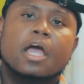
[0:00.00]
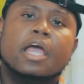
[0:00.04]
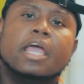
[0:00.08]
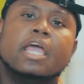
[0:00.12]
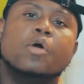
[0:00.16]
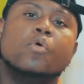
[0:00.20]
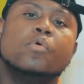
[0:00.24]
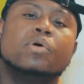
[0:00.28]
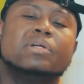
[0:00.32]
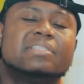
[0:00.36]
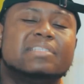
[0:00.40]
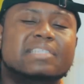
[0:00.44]

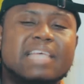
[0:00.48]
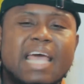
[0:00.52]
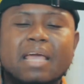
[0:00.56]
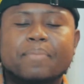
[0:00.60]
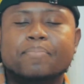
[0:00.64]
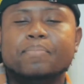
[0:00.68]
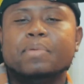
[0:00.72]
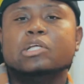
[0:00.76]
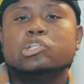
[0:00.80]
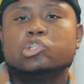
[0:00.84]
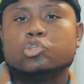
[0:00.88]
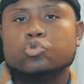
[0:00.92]
It would
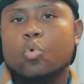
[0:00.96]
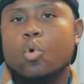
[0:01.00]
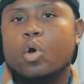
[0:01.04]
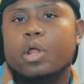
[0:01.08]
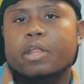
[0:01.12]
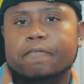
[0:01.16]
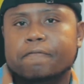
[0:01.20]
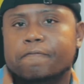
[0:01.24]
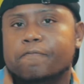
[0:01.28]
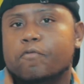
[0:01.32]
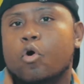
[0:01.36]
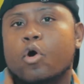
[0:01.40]
take me
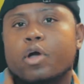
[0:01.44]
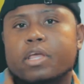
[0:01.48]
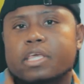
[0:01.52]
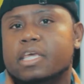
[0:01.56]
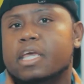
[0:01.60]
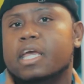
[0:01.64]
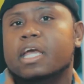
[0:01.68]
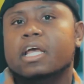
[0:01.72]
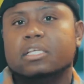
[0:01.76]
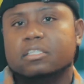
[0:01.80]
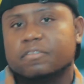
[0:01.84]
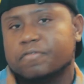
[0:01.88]
24
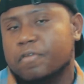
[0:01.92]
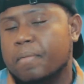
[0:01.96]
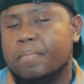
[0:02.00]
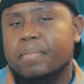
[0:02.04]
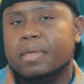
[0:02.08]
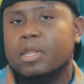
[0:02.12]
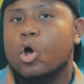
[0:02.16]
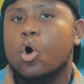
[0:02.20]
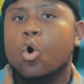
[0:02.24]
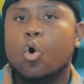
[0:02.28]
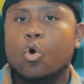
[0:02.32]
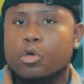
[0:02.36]
years for
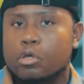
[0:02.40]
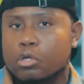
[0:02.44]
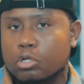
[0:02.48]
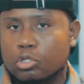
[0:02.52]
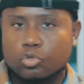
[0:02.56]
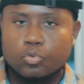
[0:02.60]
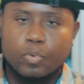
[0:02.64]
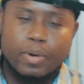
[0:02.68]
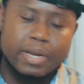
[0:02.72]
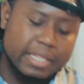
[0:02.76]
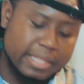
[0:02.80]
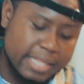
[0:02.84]
me to owe you
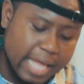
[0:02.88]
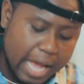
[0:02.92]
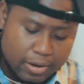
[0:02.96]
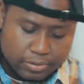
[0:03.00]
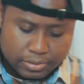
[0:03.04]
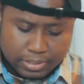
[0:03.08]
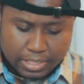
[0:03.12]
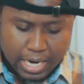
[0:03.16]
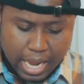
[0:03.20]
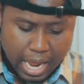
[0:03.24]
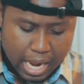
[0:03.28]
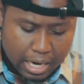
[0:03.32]

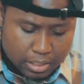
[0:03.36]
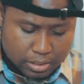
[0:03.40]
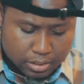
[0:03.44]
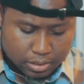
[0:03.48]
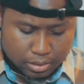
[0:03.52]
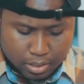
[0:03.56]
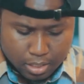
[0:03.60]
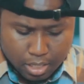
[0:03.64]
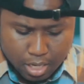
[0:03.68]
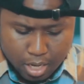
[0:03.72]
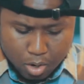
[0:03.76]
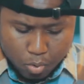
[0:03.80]

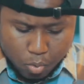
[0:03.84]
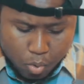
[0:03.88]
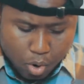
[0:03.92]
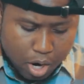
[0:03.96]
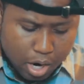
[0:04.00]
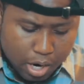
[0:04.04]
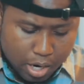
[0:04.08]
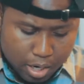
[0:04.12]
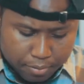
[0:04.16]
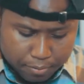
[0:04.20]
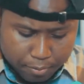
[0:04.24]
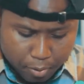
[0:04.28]
$20,000.
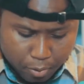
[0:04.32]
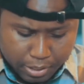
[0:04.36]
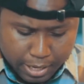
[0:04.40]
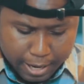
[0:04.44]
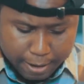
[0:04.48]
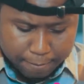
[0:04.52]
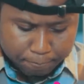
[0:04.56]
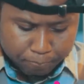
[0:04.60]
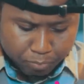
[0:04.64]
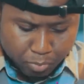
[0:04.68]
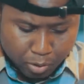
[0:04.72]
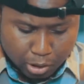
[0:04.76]
Well,
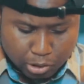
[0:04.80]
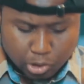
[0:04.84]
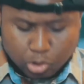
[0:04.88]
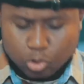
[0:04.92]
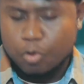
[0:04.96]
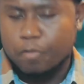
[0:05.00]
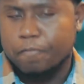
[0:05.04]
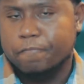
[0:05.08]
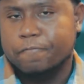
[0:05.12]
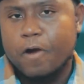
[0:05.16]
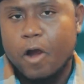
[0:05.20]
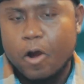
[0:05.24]
okay,
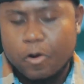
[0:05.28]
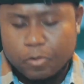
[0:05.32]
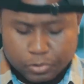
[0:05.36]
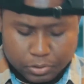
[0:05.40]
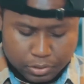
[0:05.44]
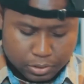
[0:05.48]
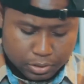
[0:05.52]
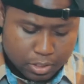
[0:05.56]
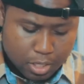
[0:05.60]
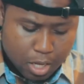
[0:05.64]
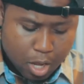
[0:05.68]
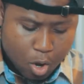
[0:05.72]
so
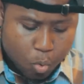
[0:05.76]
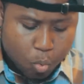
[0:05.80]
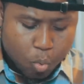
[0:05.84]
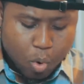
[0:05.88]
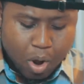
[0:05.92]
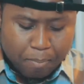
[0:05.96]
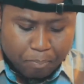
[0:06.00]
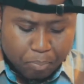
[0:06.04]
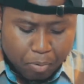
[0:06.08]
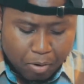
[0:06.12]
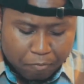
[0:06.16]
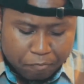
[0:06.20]
first,
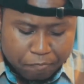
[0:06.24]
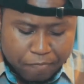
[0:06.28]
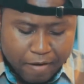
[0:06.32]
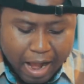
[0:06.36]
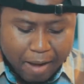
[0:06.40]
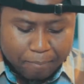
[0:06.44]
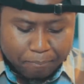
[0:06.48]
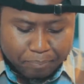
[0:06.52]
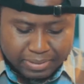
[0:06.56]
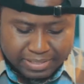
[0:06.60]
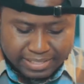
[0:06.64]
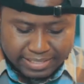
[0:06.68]

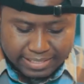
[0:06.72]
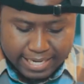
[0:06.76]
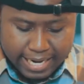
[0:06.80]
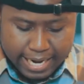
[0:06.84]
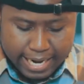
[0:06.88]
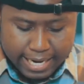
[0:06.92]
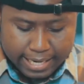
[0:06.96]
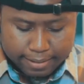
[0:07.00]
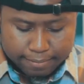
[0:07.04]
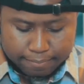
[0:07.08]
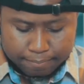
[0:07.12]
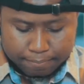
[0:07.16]

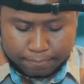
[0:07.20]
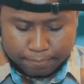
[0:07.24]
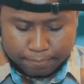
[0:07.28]
1.5%,